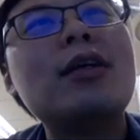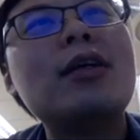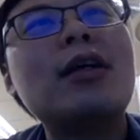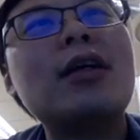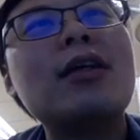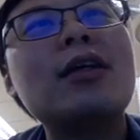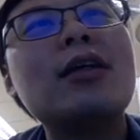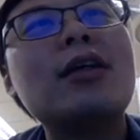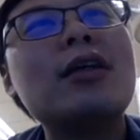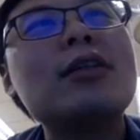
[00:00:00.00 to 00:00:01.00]
Yeah, and
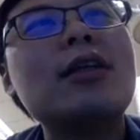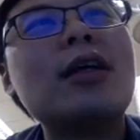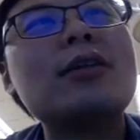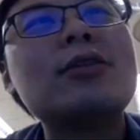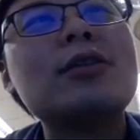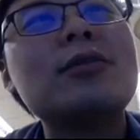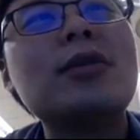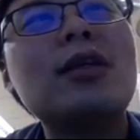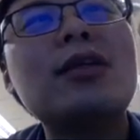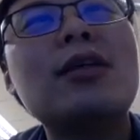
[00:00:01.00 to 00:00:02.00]
there is like
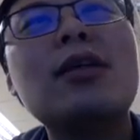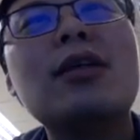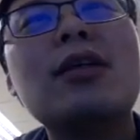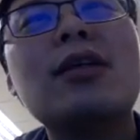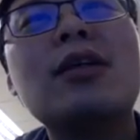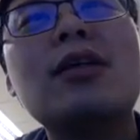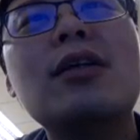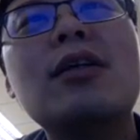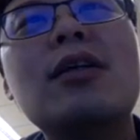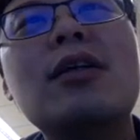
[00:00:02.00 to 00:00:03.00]
shifted uh,
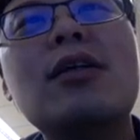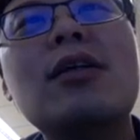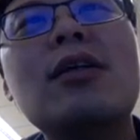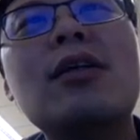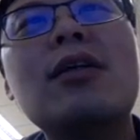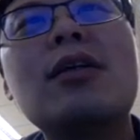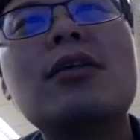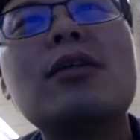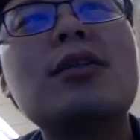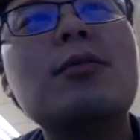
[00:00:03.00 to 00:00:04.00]

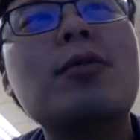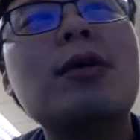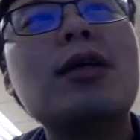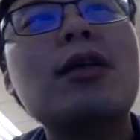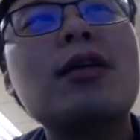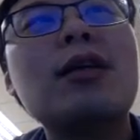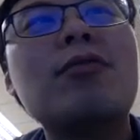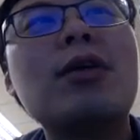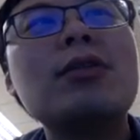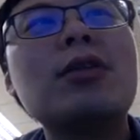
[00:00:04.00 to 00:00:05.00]
the simple, the
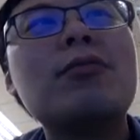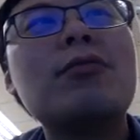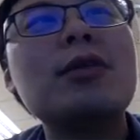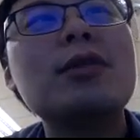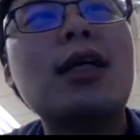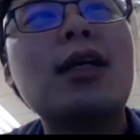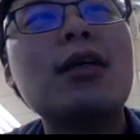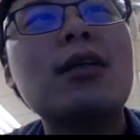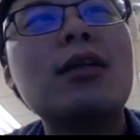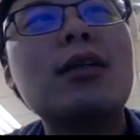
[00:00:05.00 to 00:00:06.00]
differential forms
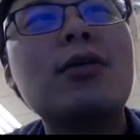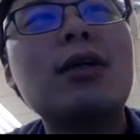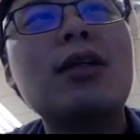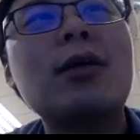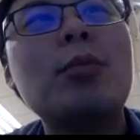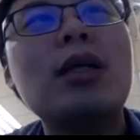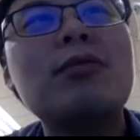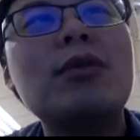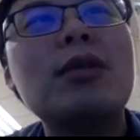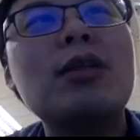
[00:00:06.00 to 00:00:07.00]
on graded
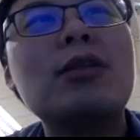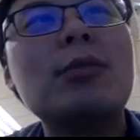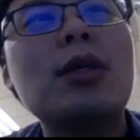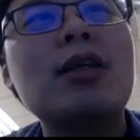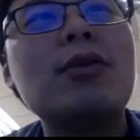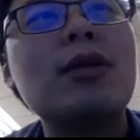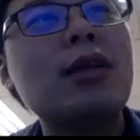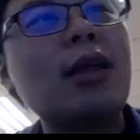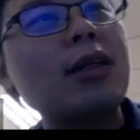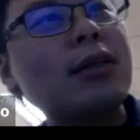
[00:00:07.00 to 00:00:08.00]
manifold, DG manifold
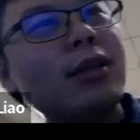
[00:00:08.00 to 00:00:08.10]
in nice